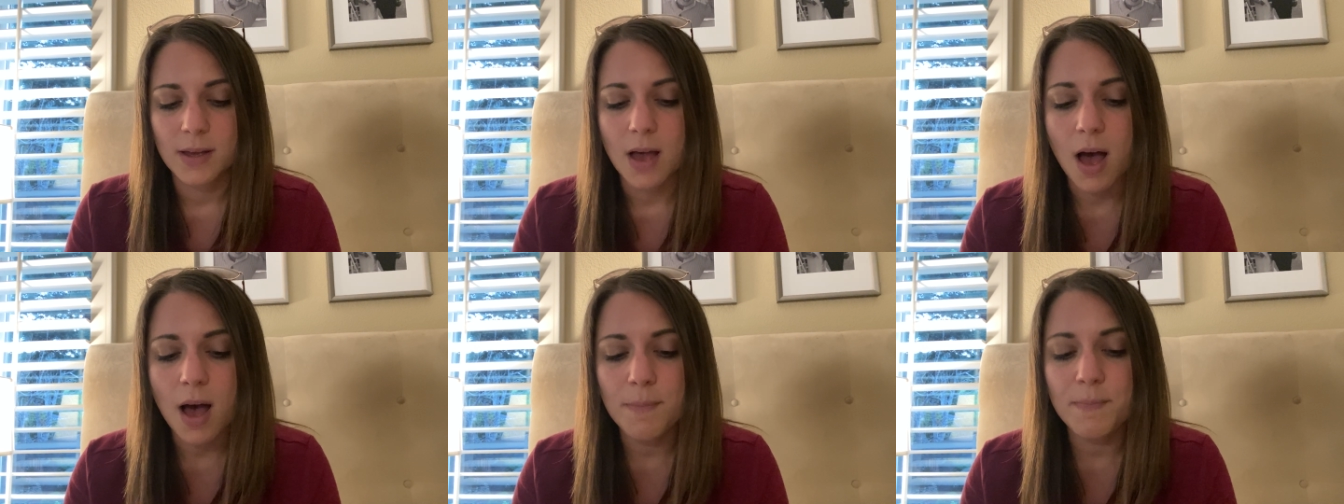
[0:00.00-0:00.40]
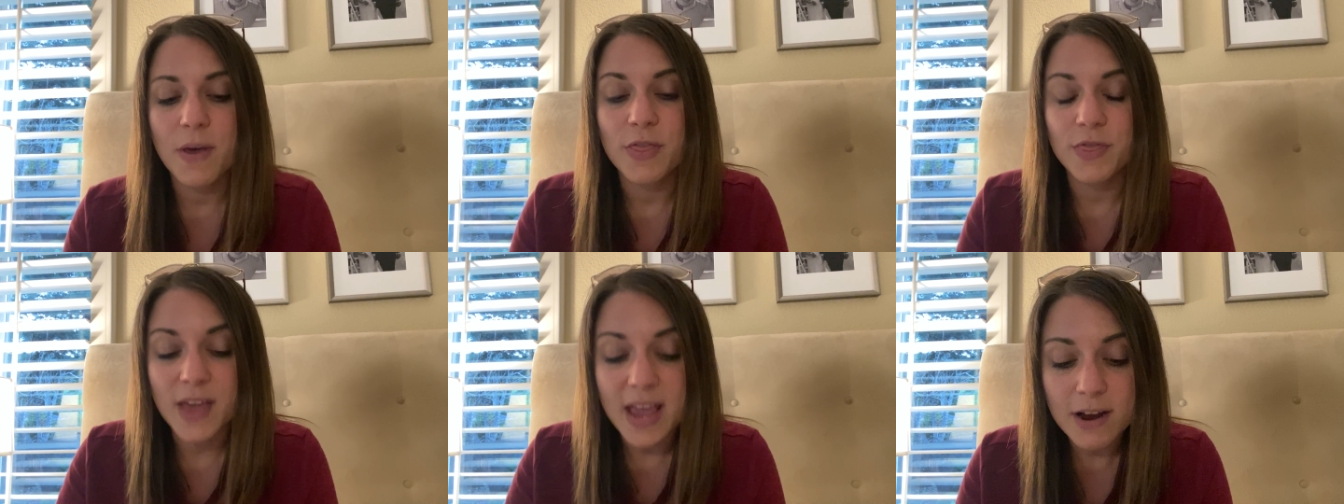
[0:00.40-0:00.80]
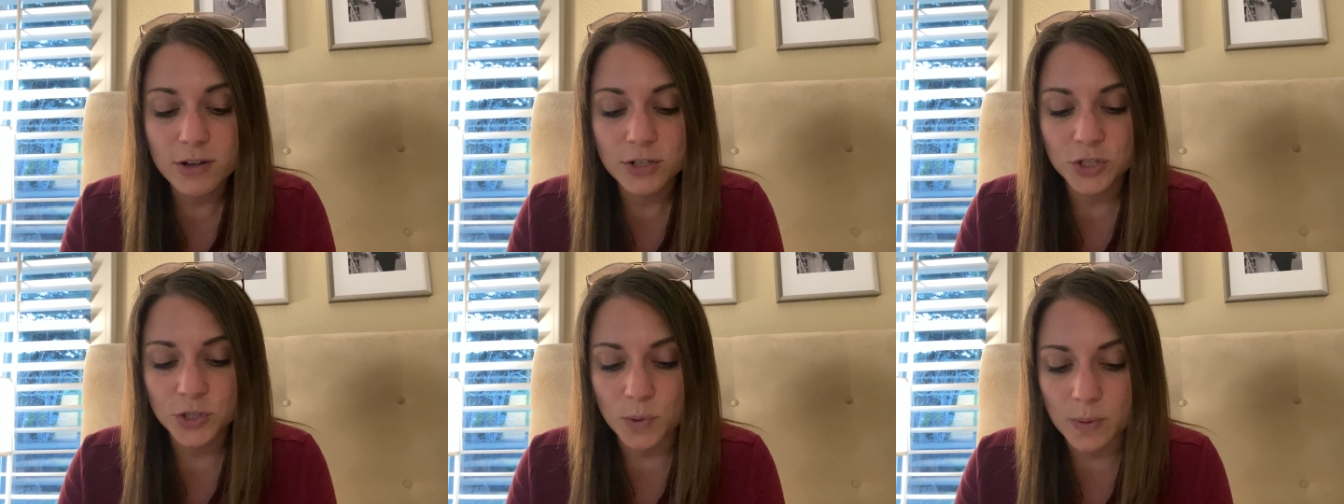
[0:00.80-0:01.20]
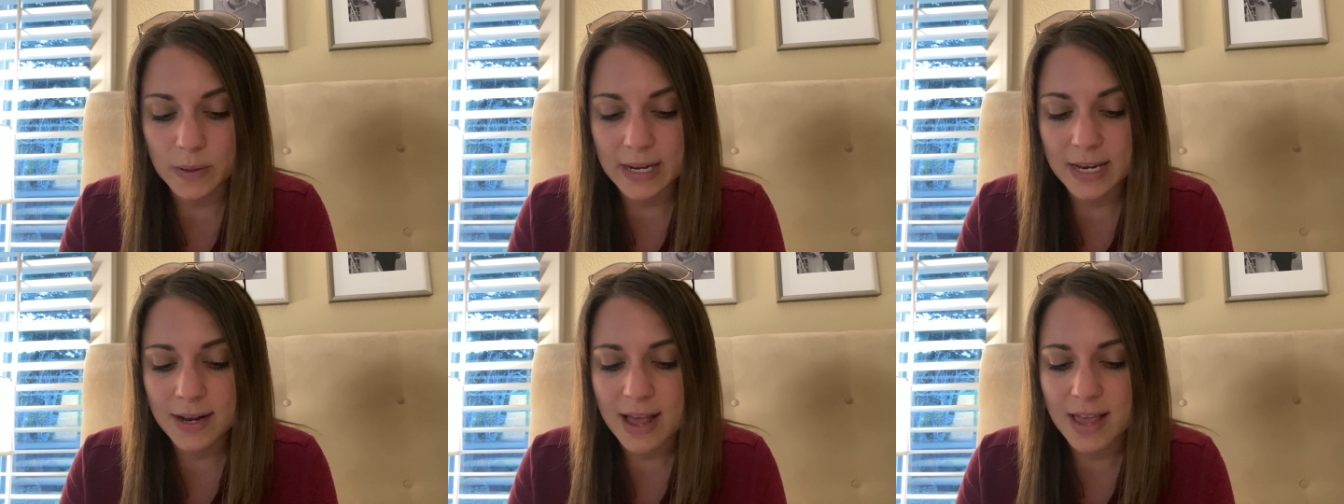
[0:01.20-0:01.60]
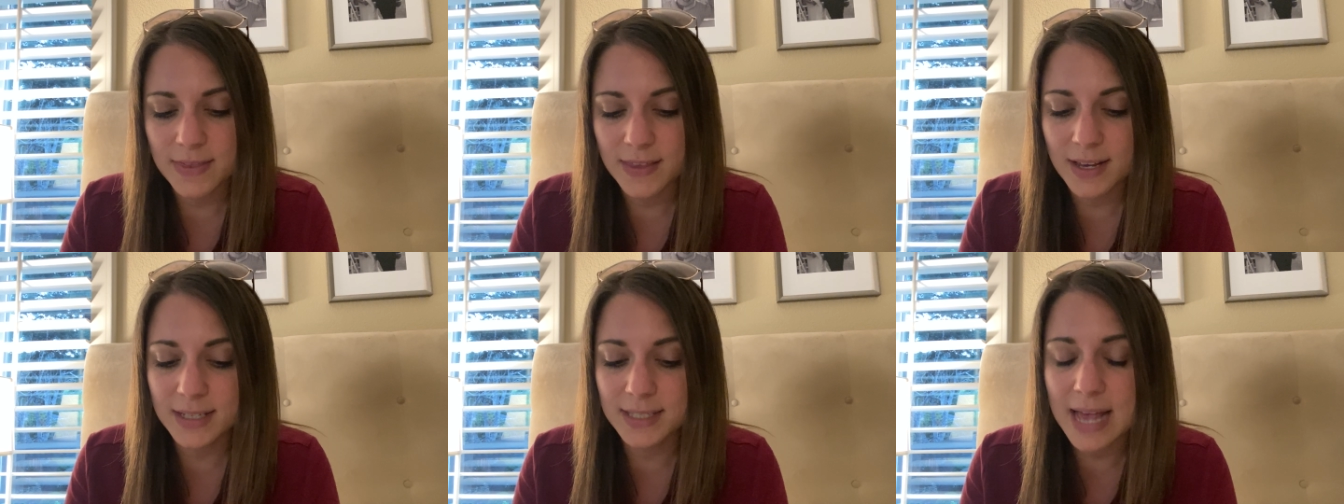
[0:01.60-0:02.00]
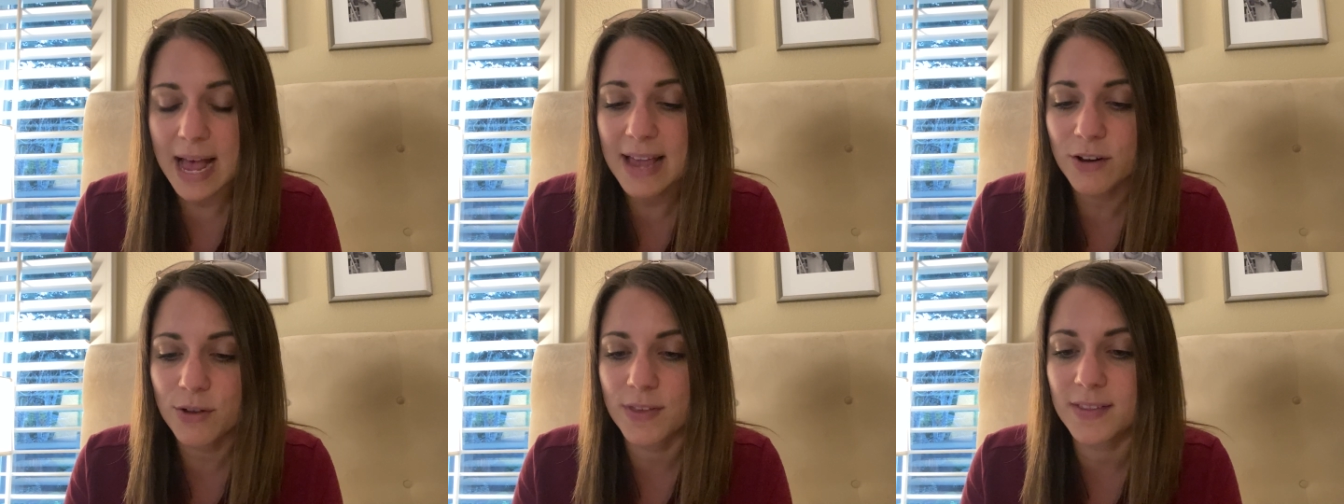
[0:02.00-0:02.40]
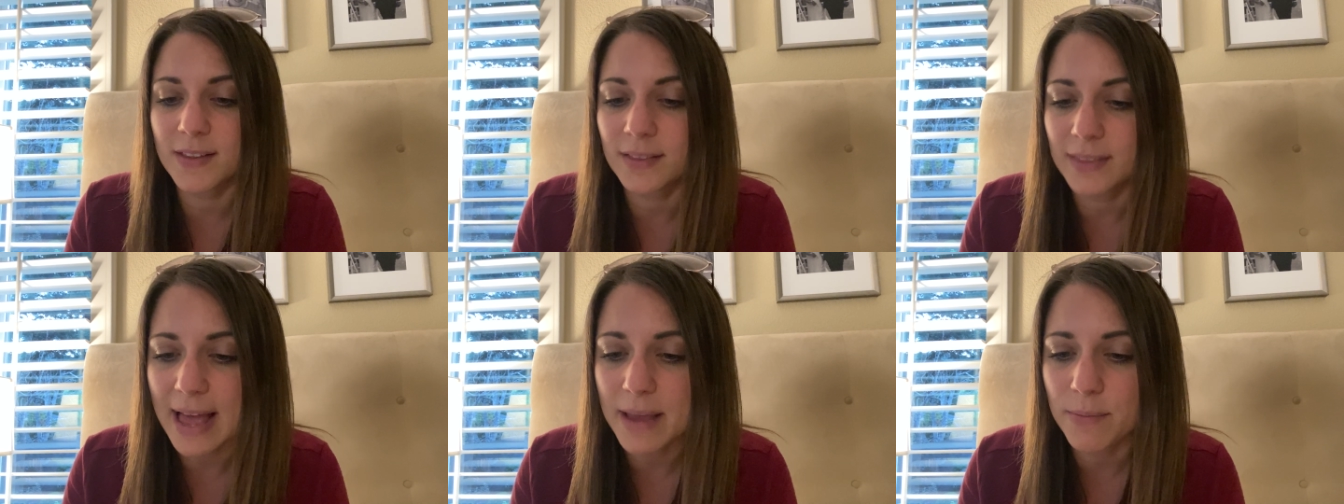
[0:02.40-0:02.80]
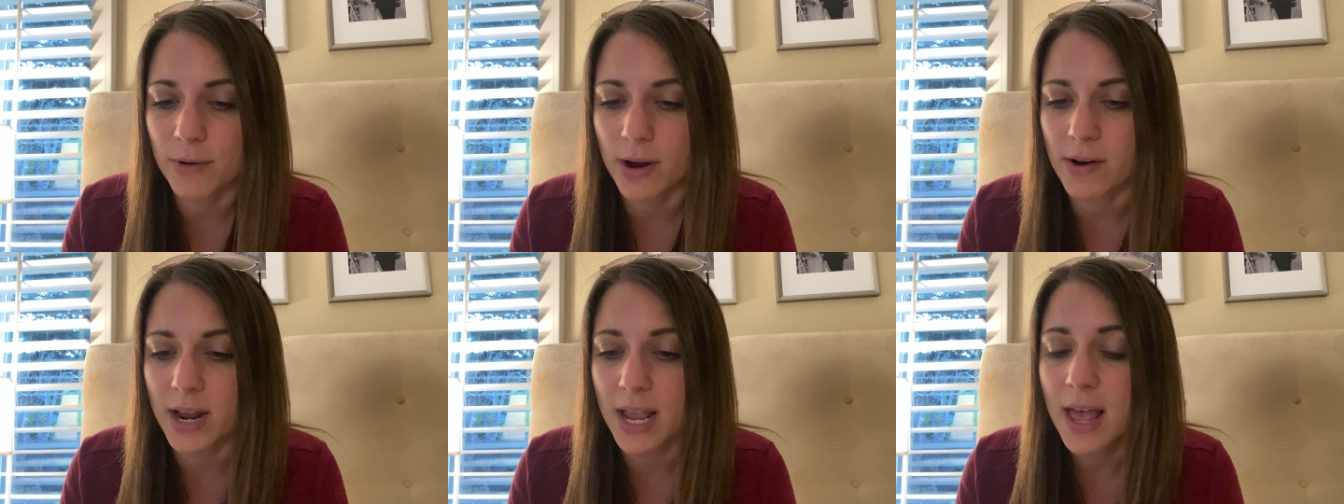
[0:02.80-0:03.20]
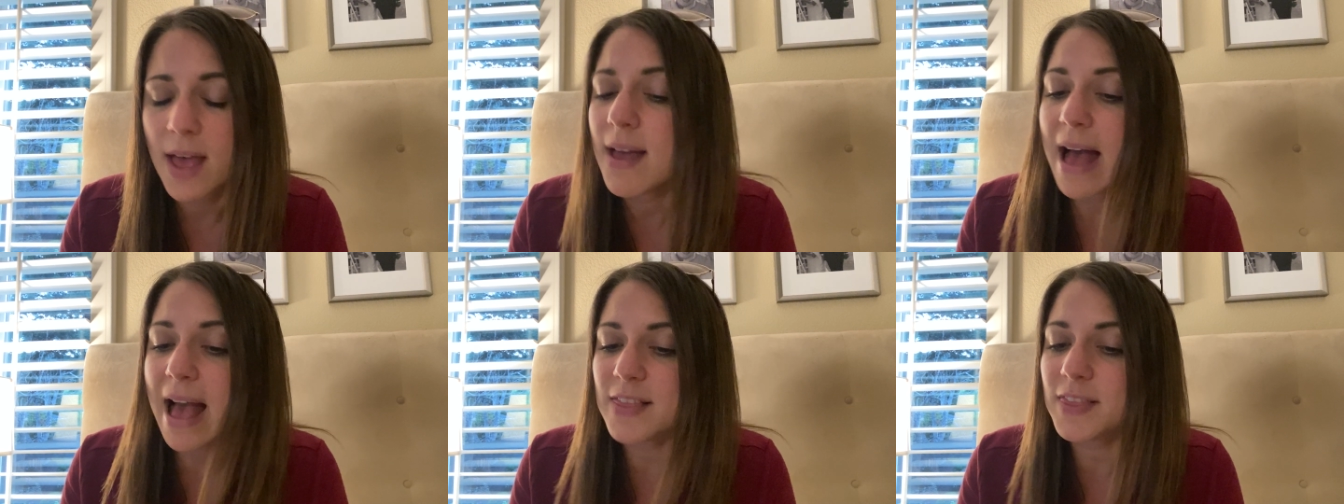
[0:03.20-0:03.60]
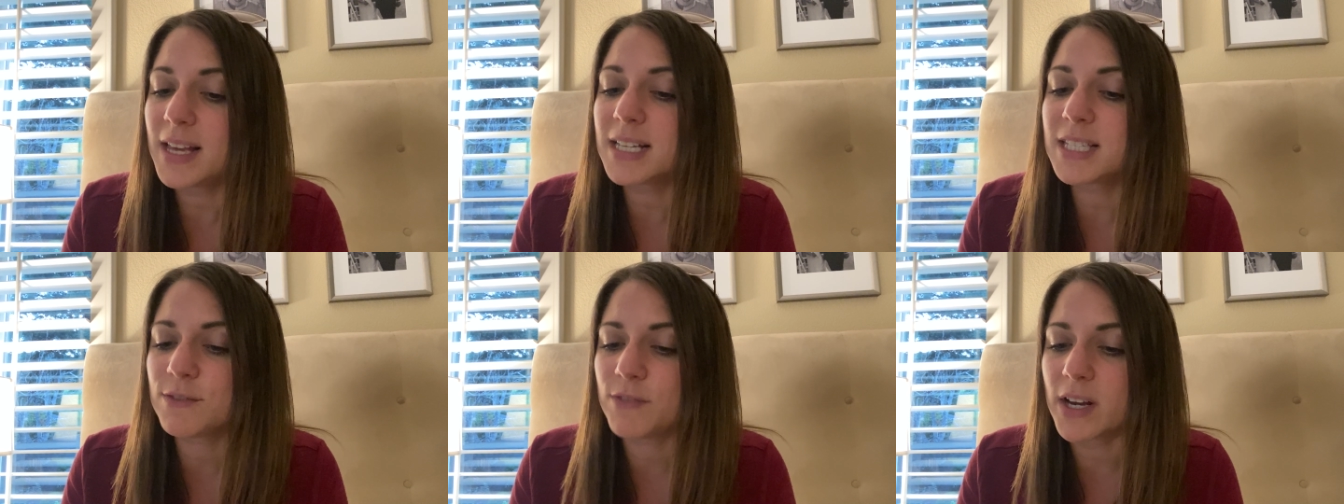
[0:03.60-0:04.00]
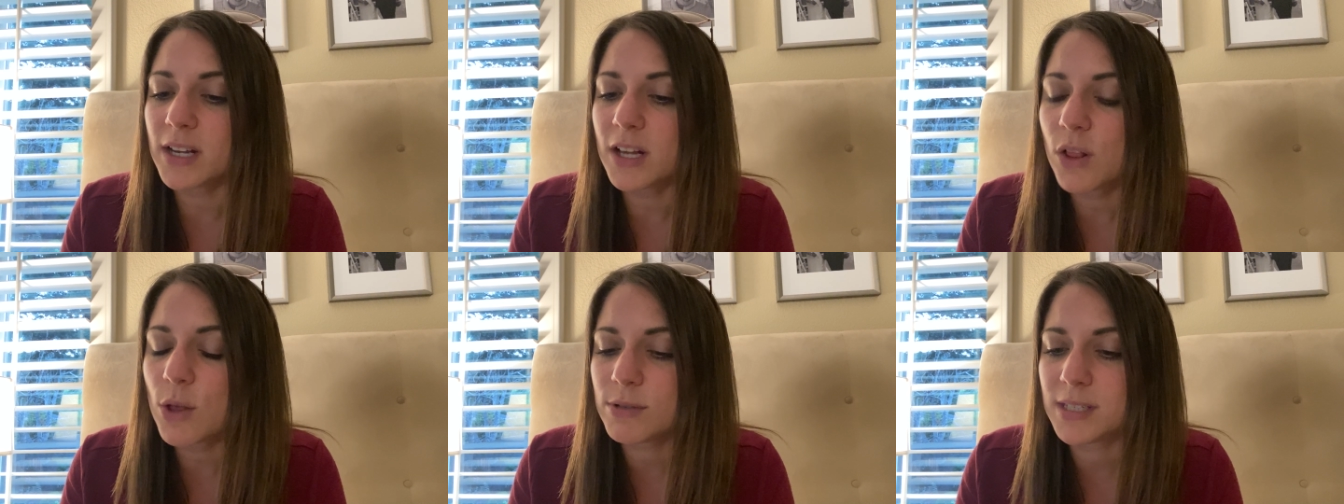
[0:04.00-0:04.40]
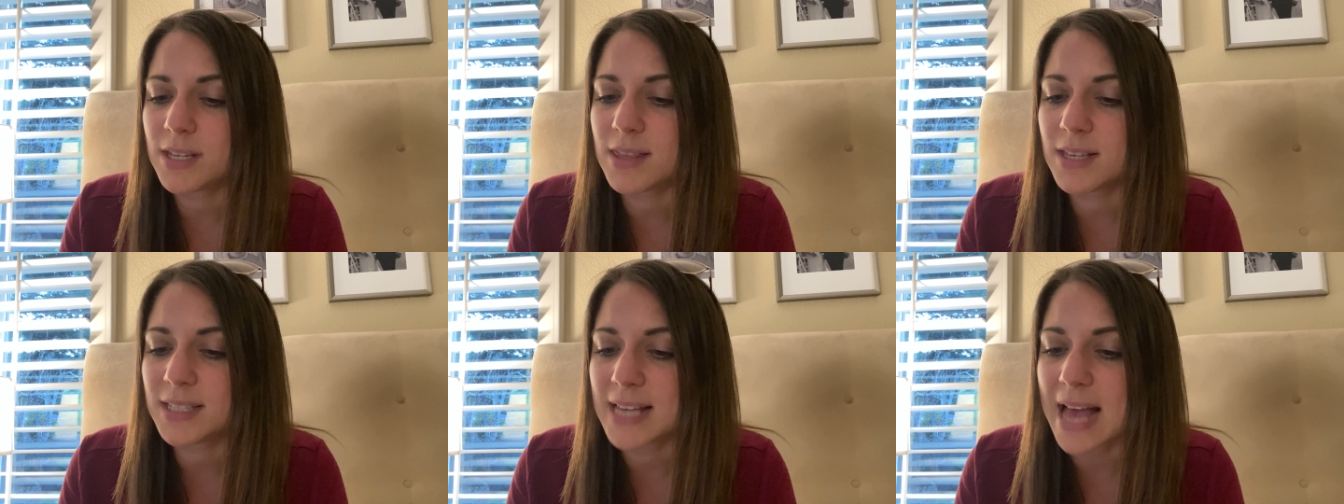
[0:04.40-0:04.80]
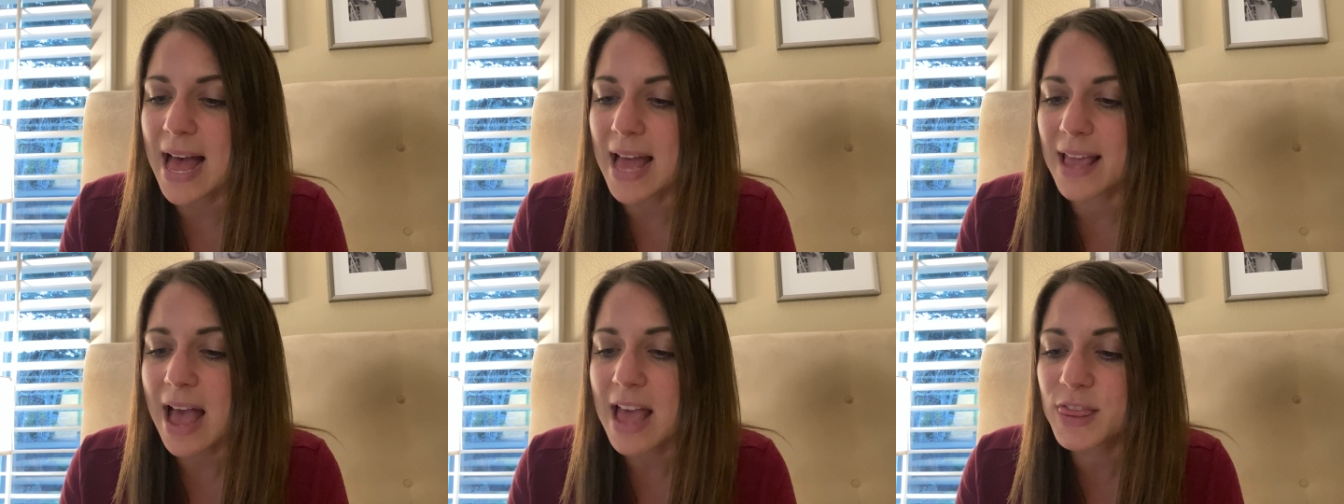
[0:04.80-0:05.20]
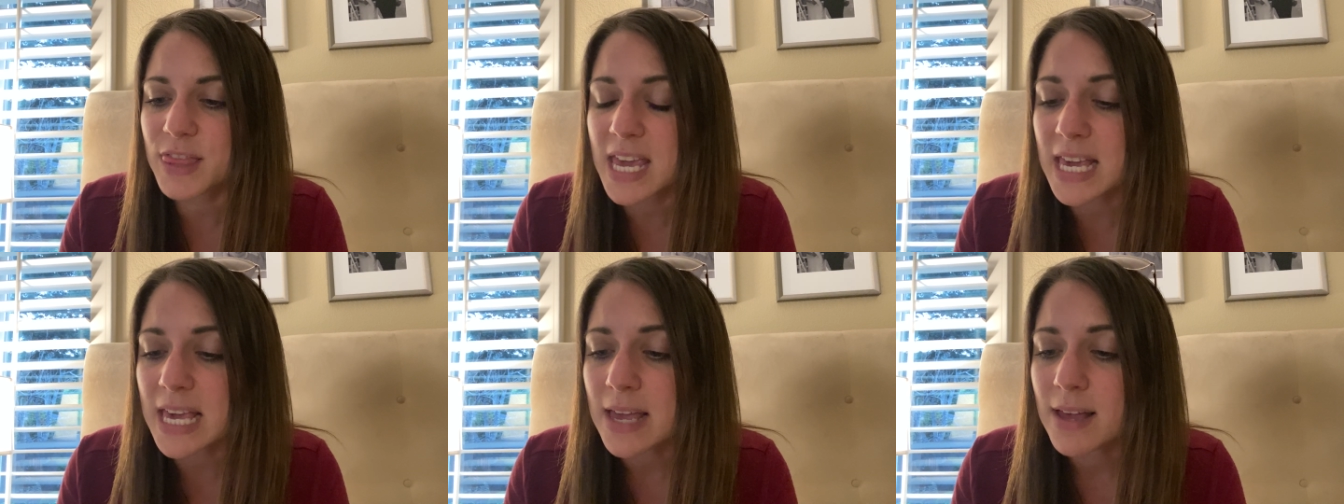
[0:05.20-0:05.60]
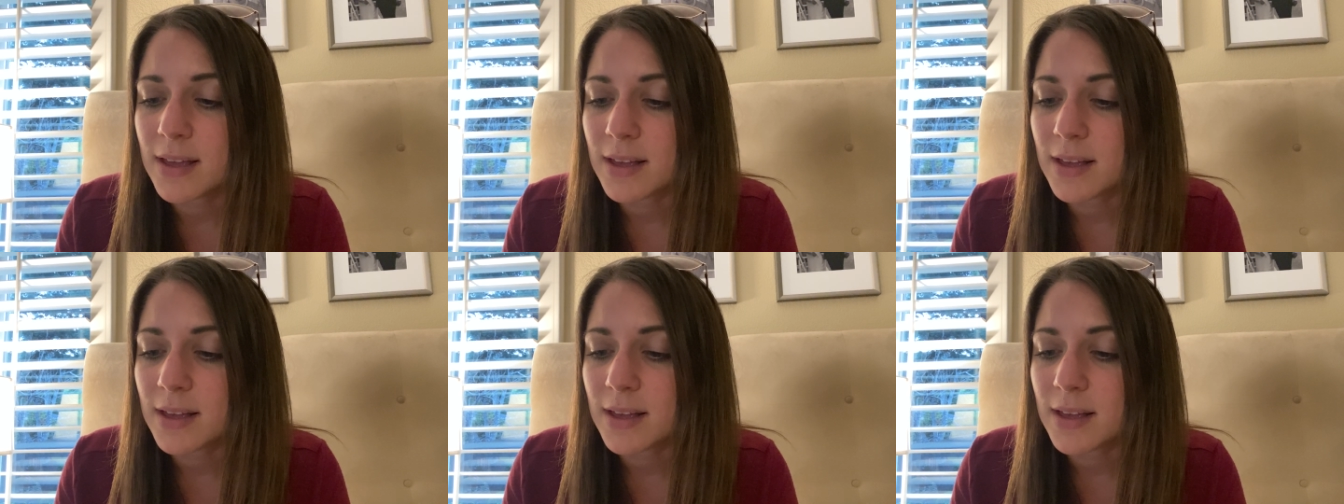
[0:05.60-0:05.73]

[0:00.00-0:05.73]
Up there, Soren. I think it's higher than the library. I think it's very close to the sky. I think...